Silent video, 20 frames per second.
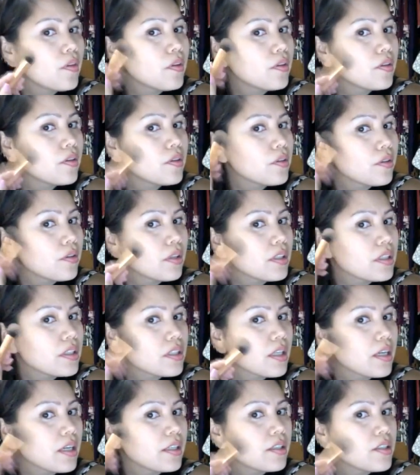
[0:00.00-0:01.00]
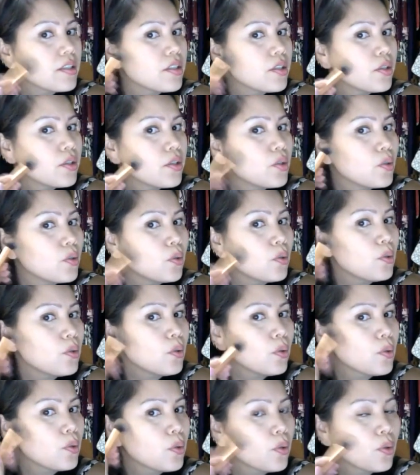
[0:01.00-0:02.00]
Do this side too.
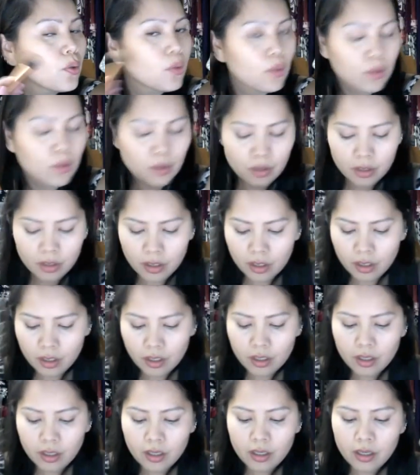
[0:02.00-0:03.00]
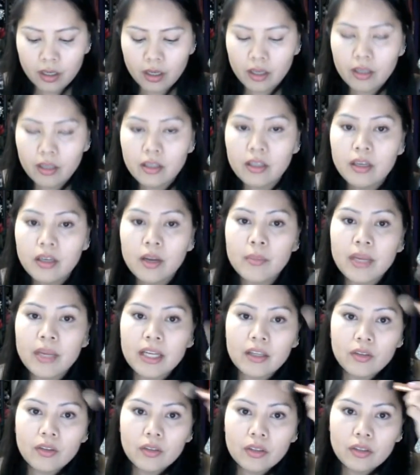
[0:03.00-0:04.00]
And then I make a
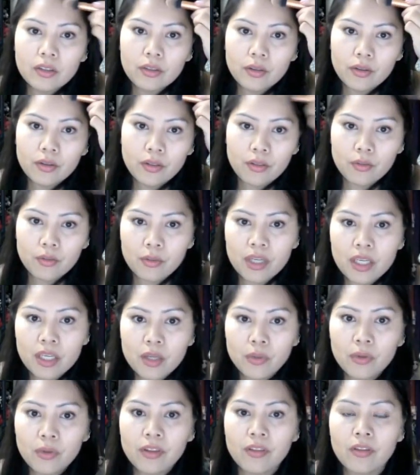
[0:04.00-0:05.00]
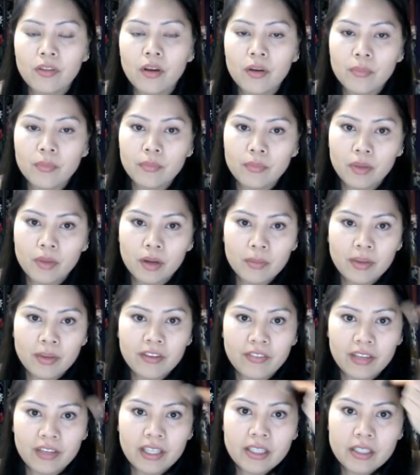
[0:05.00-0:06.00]
little 3 with on my
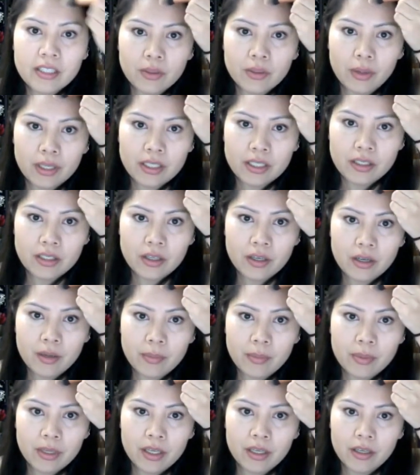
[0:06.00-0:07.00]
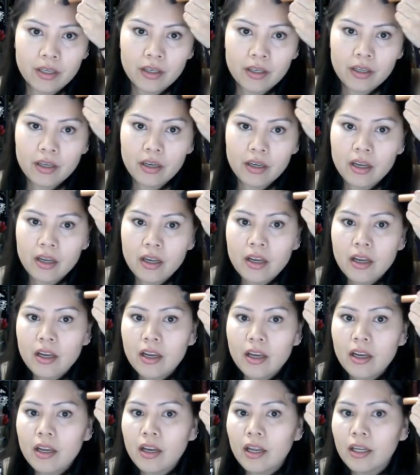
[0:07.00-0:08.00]
face. So I start up here
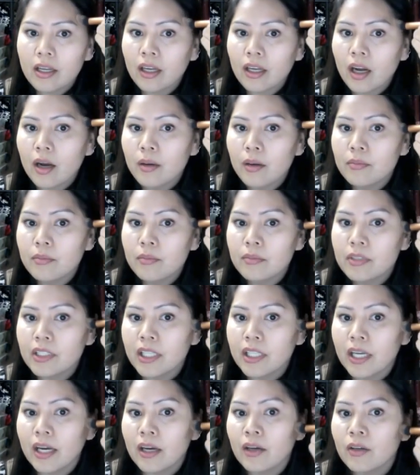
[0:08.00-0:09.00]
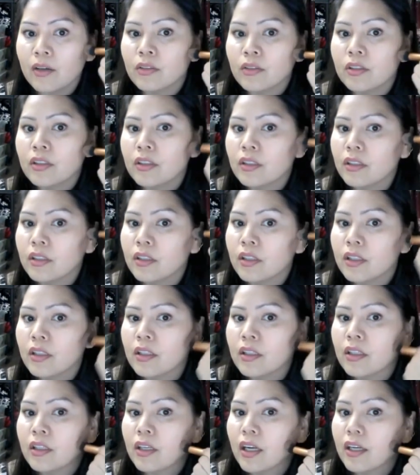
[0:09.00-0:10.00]
and I come down,
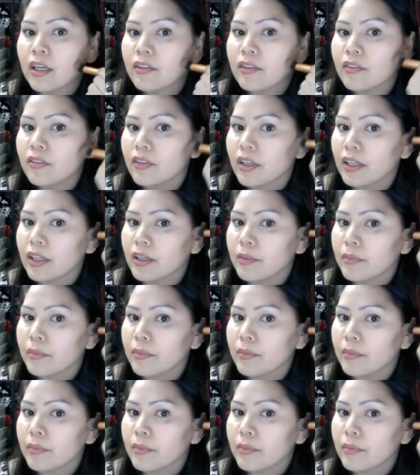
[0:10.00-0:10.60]
kind of like